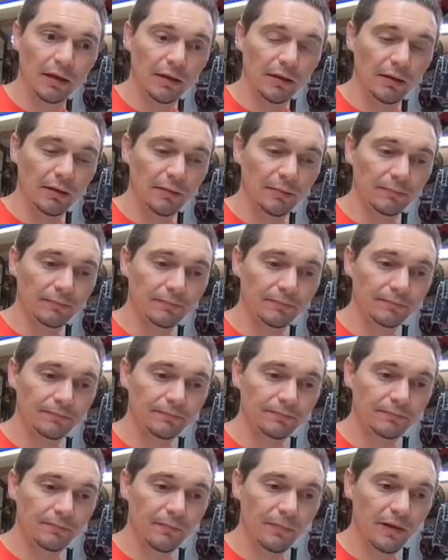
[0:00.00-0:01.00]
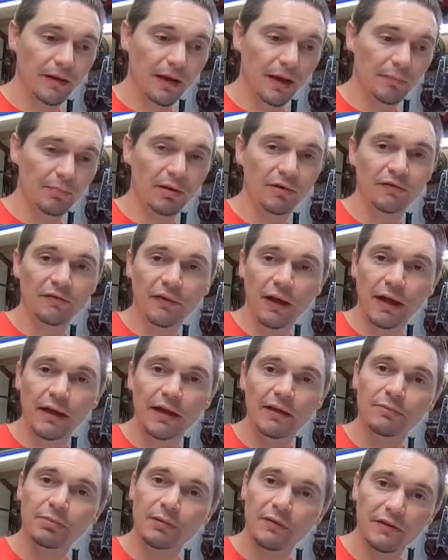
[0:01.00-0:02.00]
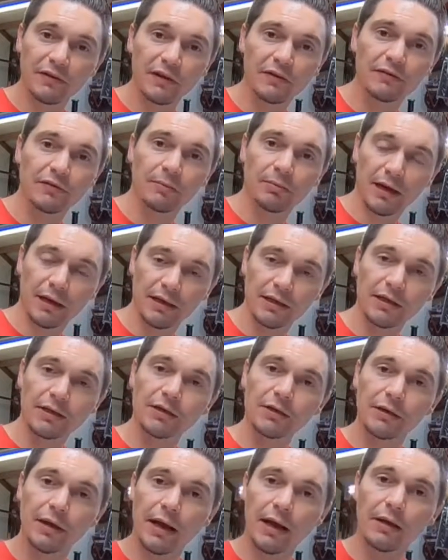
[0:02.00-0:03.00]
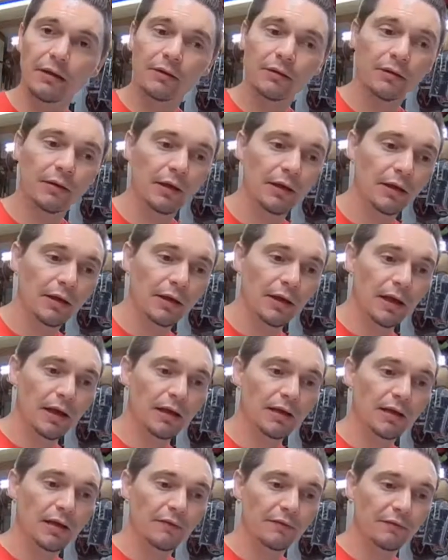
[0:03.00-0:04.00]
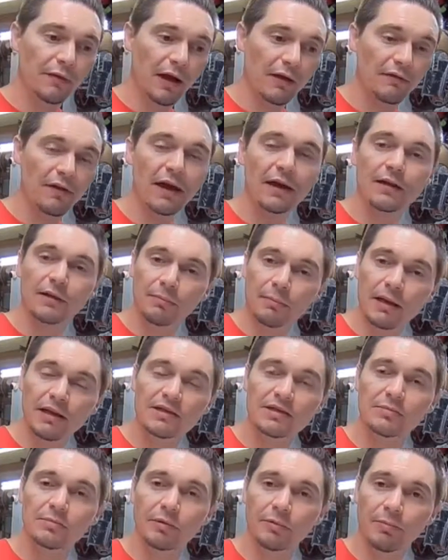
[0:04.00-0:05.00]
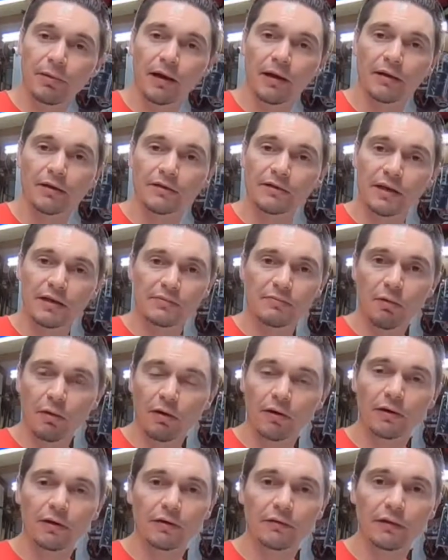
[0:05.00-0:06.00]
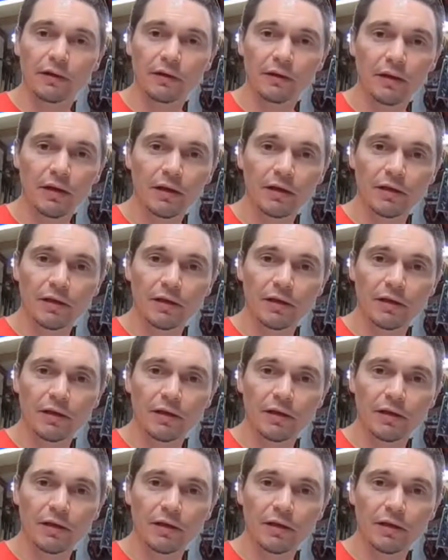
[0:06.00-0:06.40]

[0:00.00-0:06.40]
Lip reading: I've been flying FPV for about a year now, and I've had to make some repairs. That's part of it.